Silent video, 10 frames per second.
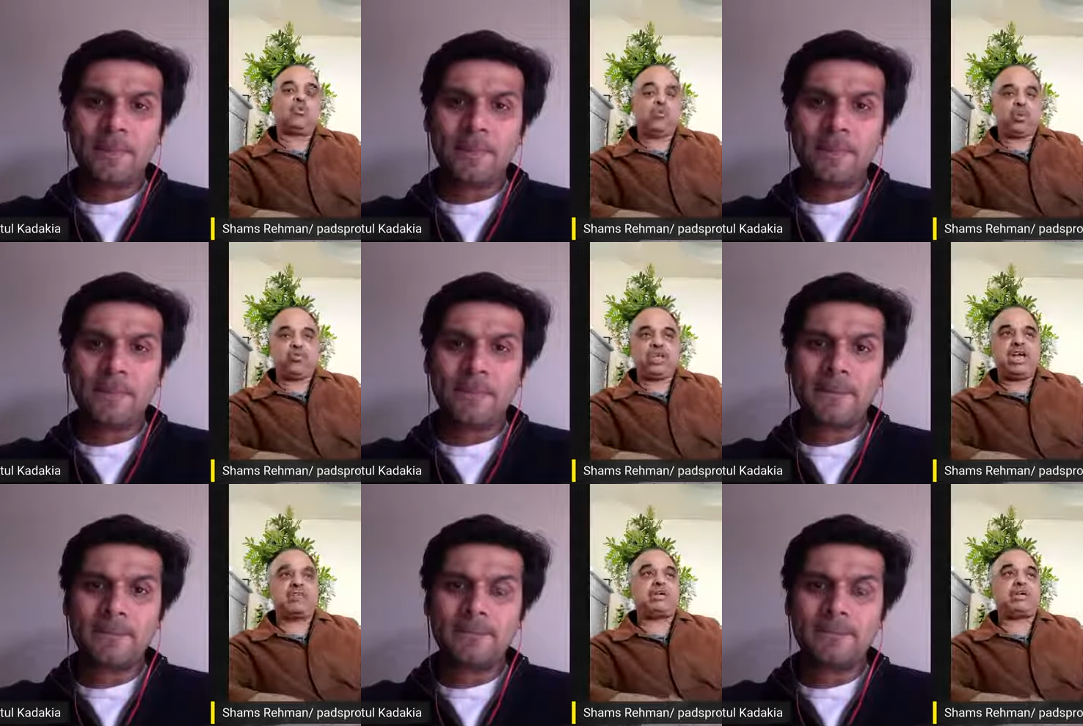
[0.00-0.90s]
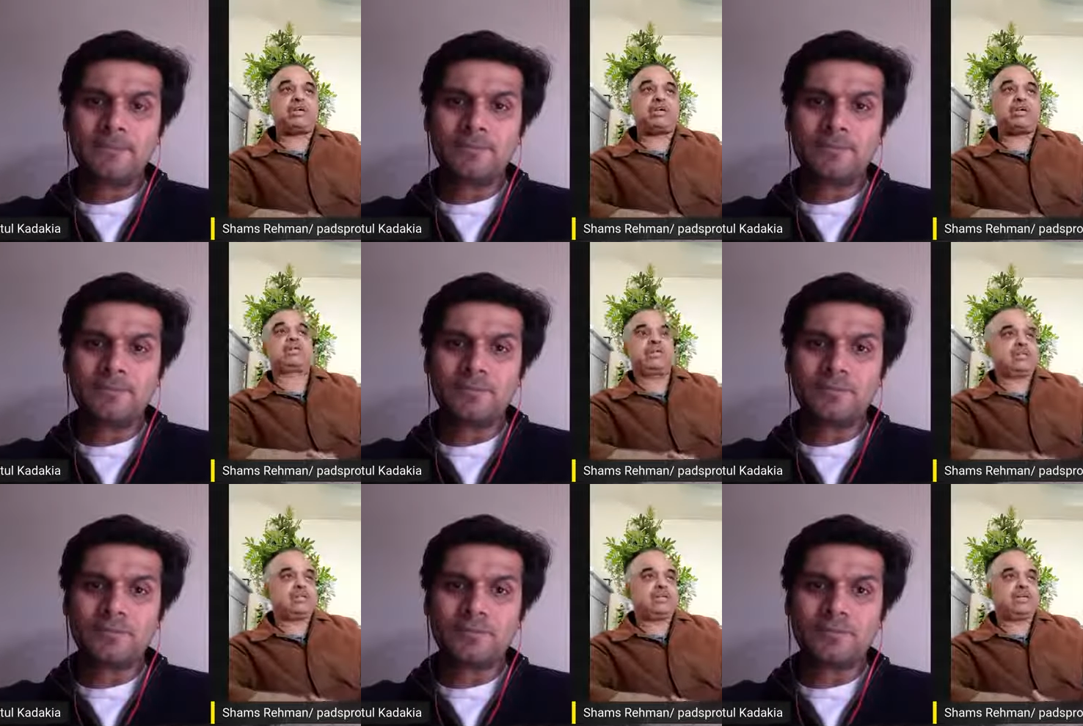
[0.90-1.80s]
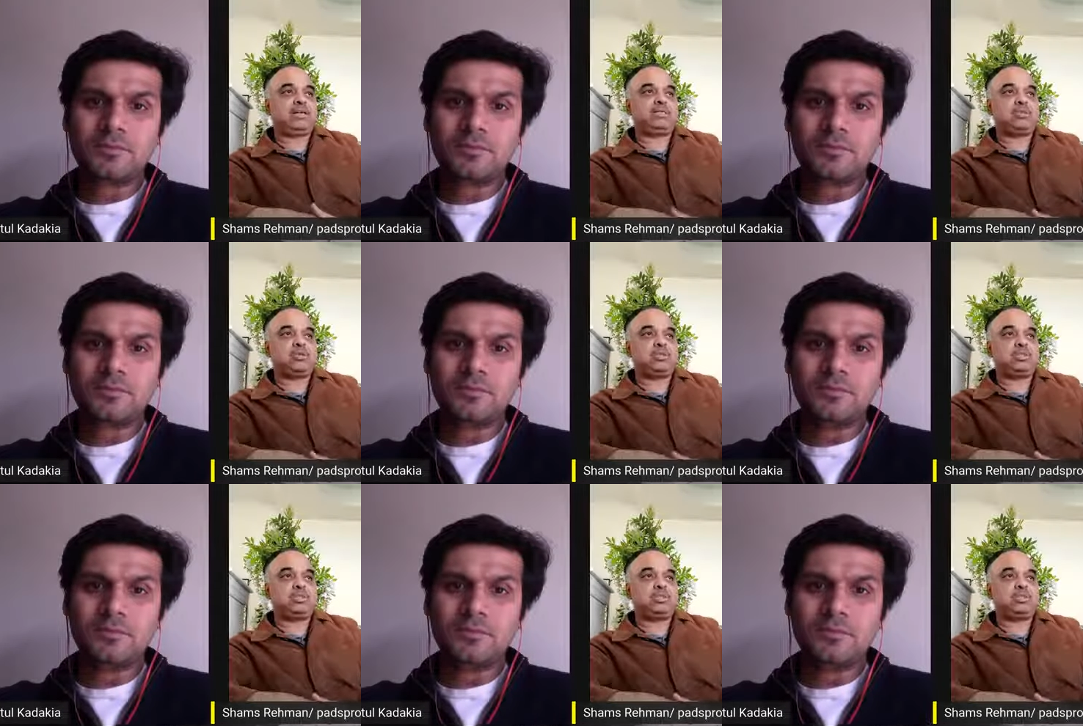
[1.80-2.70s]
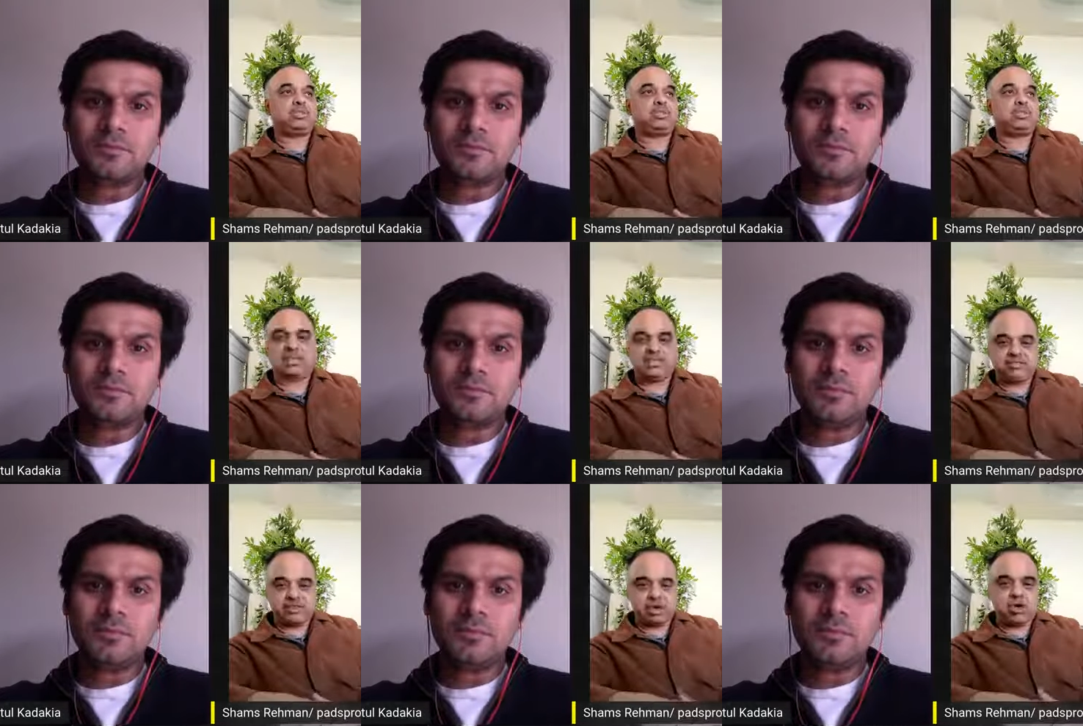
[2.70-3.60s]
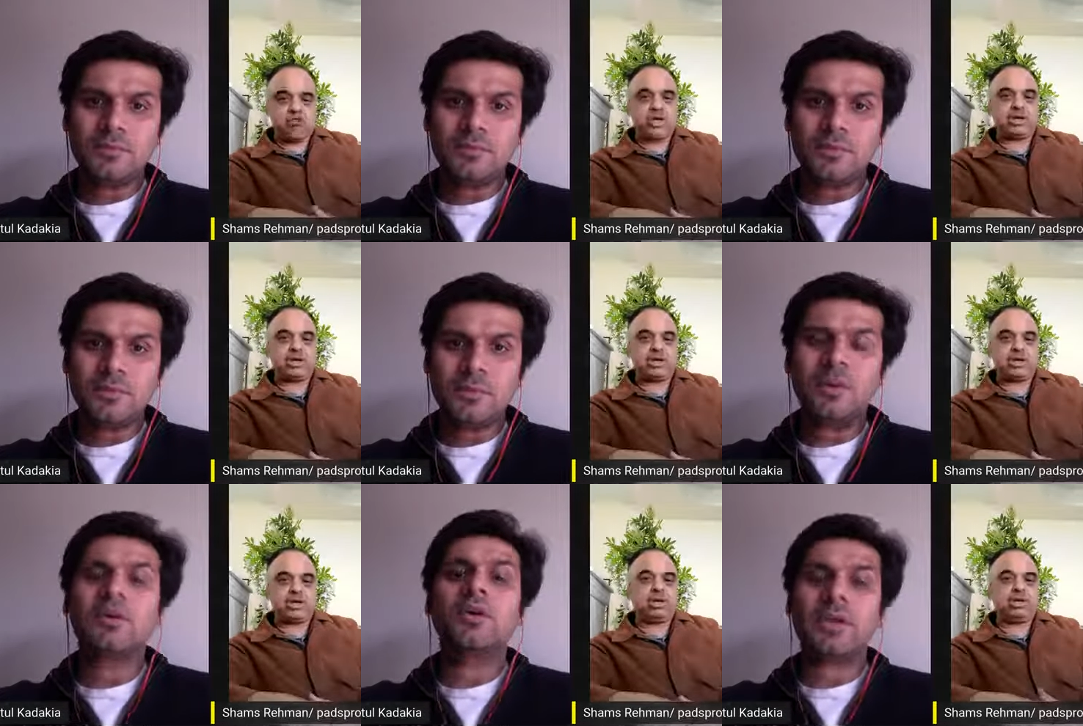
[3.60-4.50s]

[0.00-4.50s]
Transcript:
Speaker 1: We we have a team, but uh, there is no such franchise for now. We are the